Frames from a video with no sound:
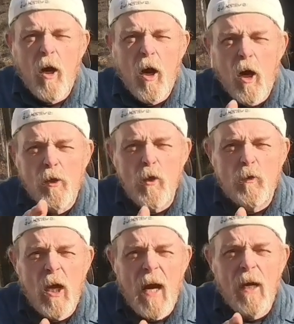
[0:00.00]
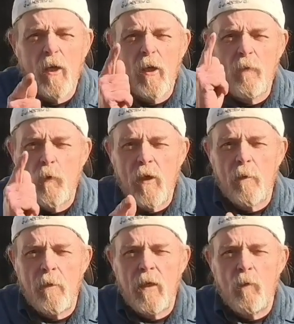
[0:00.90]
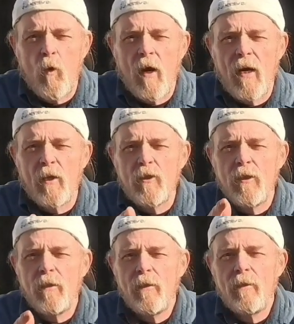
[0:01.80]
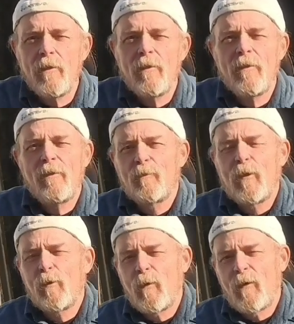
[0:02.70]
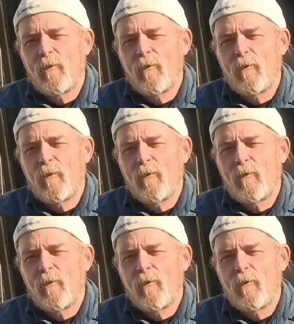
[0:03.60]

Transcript: Are you tired of running a million wires? Turn around.